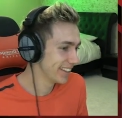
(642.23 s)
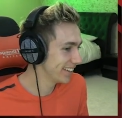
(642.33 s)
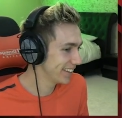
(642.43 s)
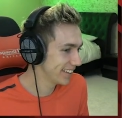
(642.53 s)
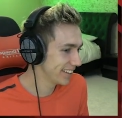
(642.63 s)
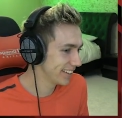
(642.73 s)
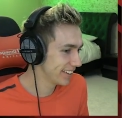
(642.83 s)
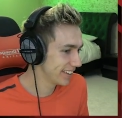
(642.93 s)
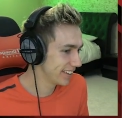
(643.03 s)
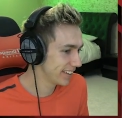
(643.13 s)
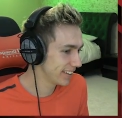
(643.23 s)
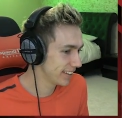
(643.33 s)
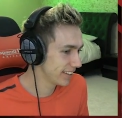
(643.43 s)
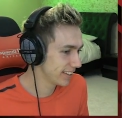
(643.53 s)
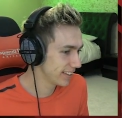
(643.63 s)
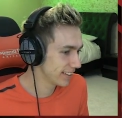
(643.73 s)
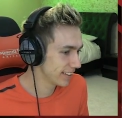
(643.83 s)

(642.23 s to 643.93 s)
No one is speaking in this clip.